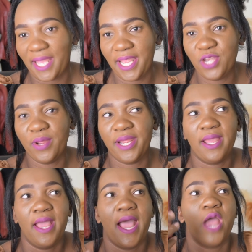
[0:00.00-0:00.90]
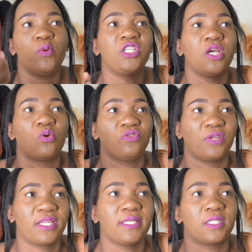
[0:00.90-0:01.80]
anyway i wish i
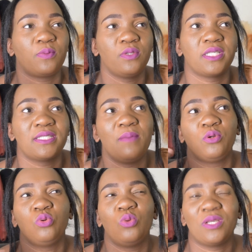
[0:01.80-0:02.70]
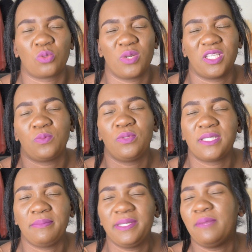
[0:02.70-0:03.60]
could get a sponsor somebody who was gonna
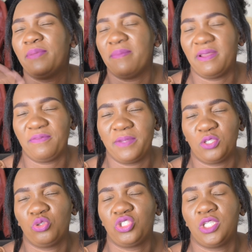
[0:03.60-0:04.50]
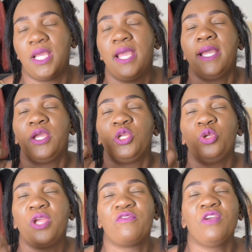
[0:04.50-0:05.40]
sponsor me and pay my, my tuition
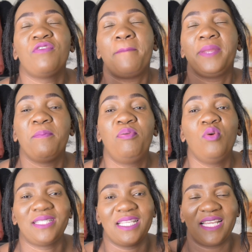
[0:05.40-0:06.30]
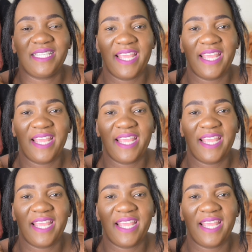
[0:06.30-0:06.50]
you, have you ever been poor so that